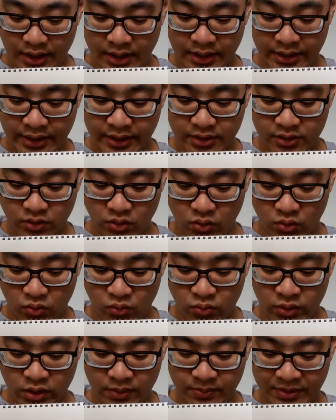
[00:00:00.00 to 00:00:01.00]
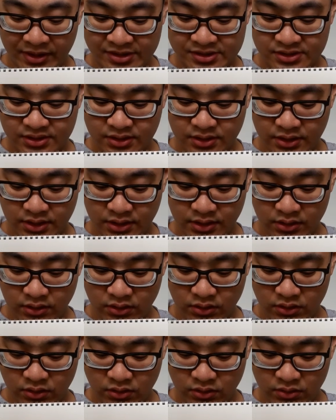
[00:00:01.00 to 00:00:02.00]
And we basically
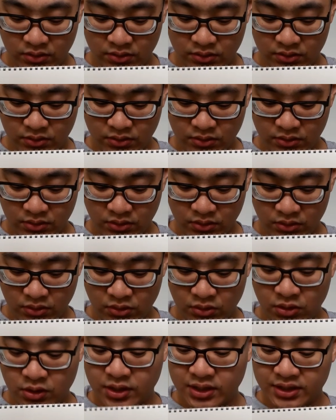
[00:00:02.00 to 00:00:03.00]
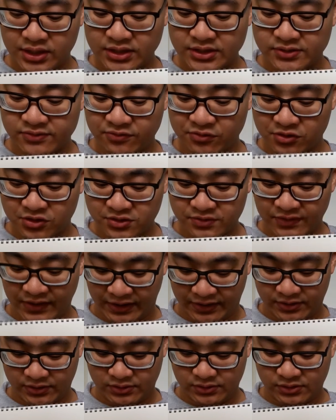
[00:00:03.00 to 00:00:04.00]
look at these force
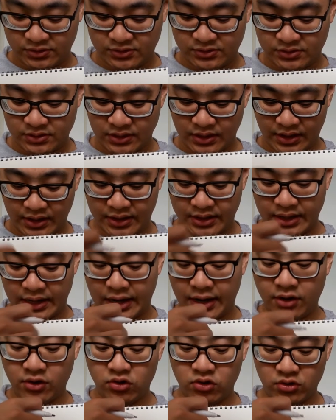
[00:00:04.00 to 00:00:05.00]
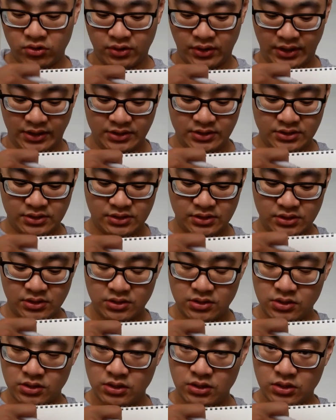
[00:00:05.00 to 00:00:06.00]
vectors and calculate
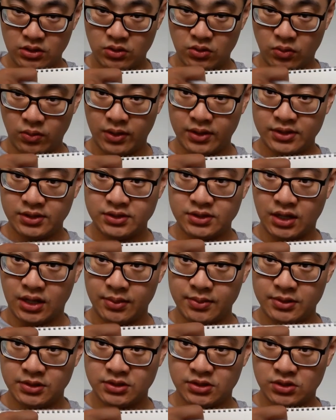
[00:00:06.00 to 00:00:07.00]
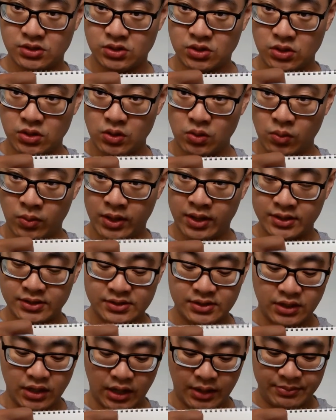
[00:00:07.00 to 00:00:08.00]
where's
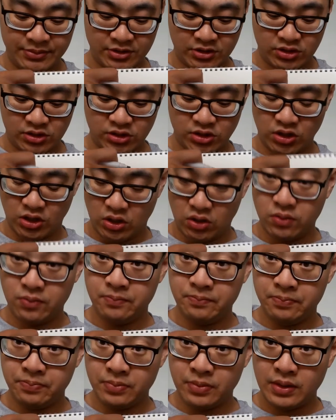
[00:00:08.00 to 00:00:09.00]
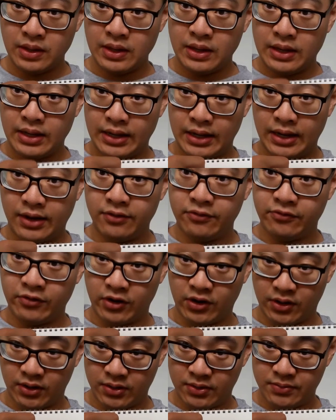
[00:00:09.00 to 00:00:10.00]
the object going to go, how
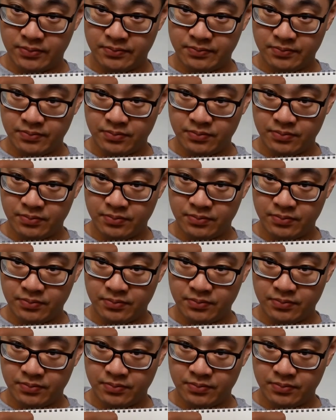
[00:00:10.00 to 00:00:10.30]
far,